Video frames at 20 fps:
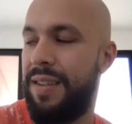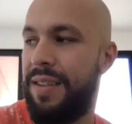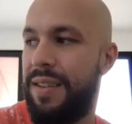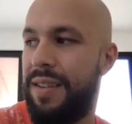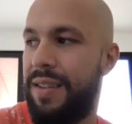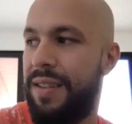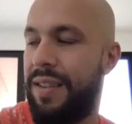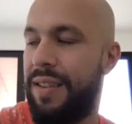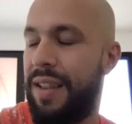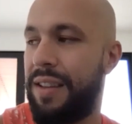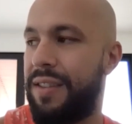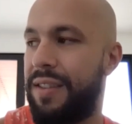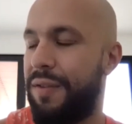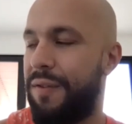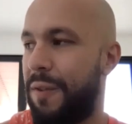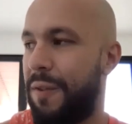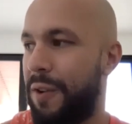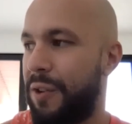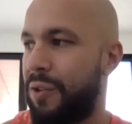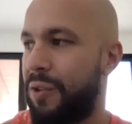That's the
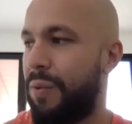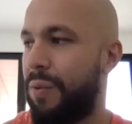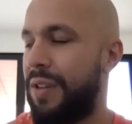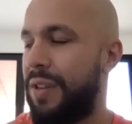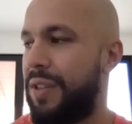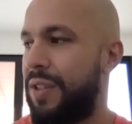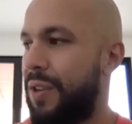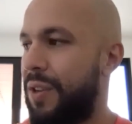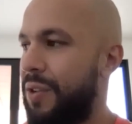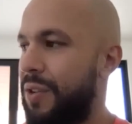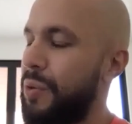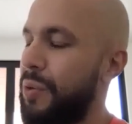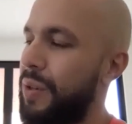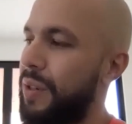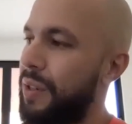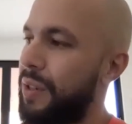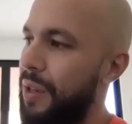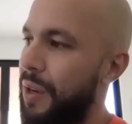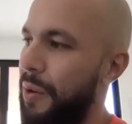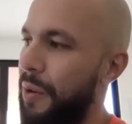first one. Don't do it
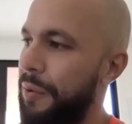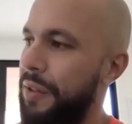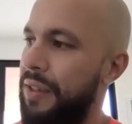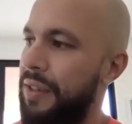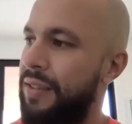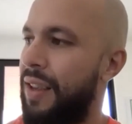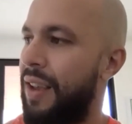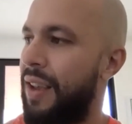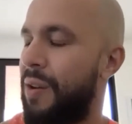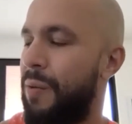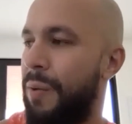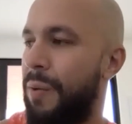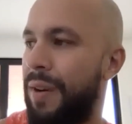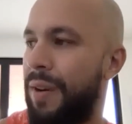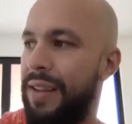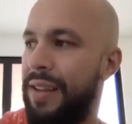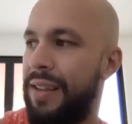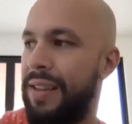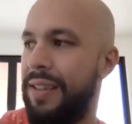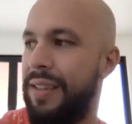alone. The second one
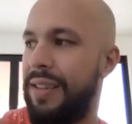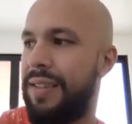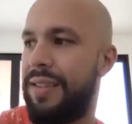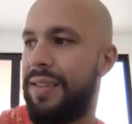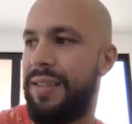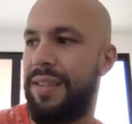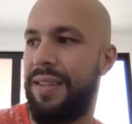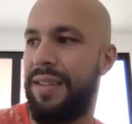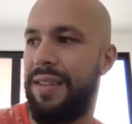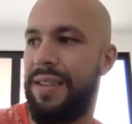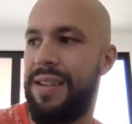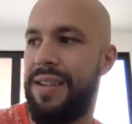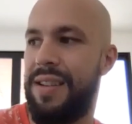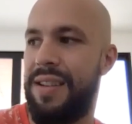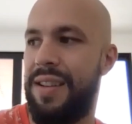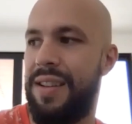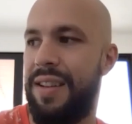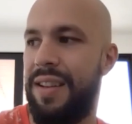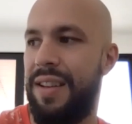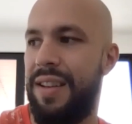is,
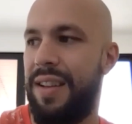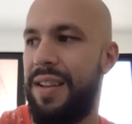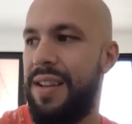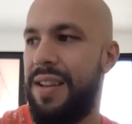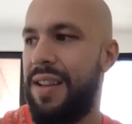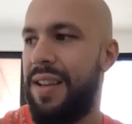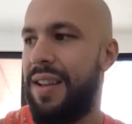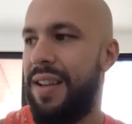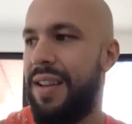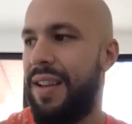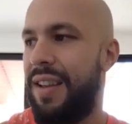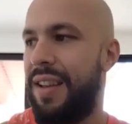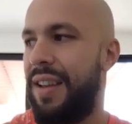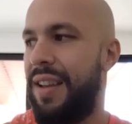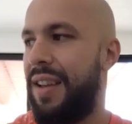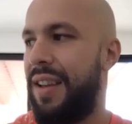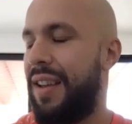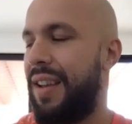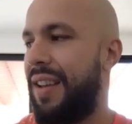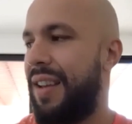
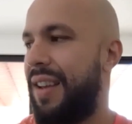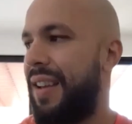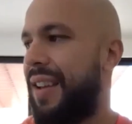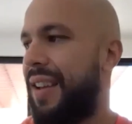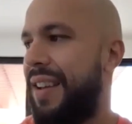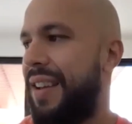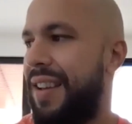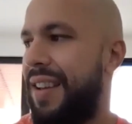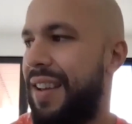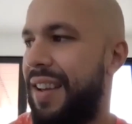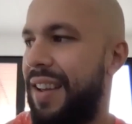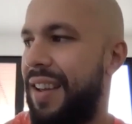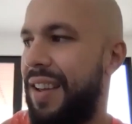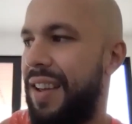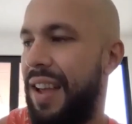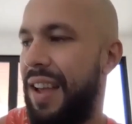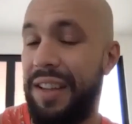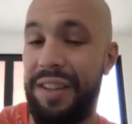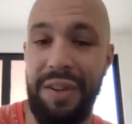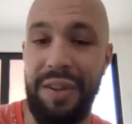
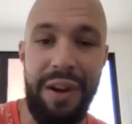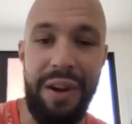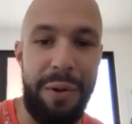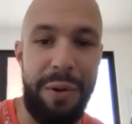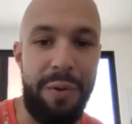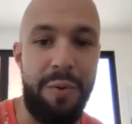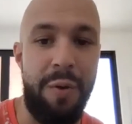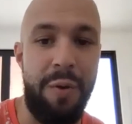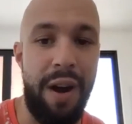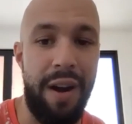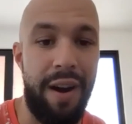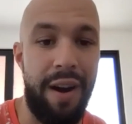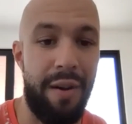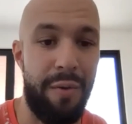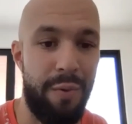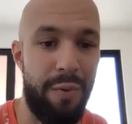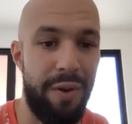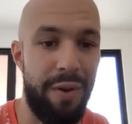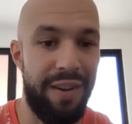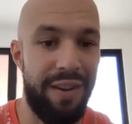it's going to require hard
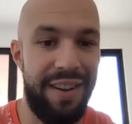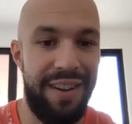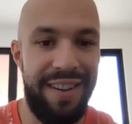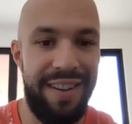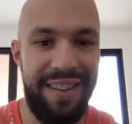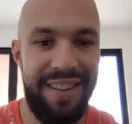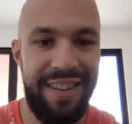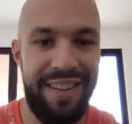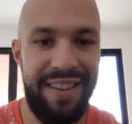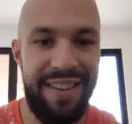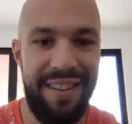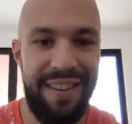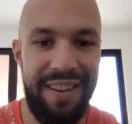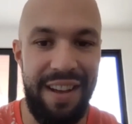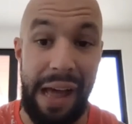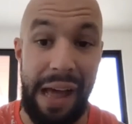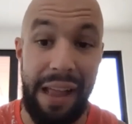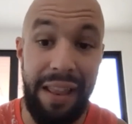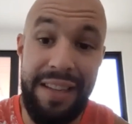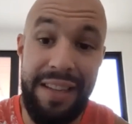work.
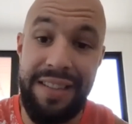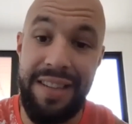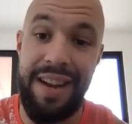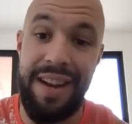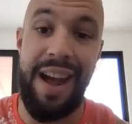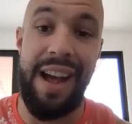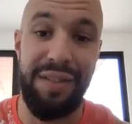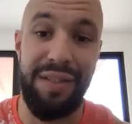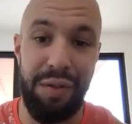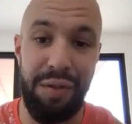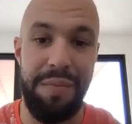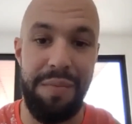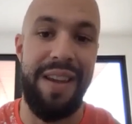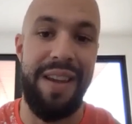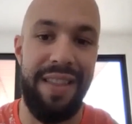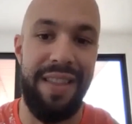At least it has for me.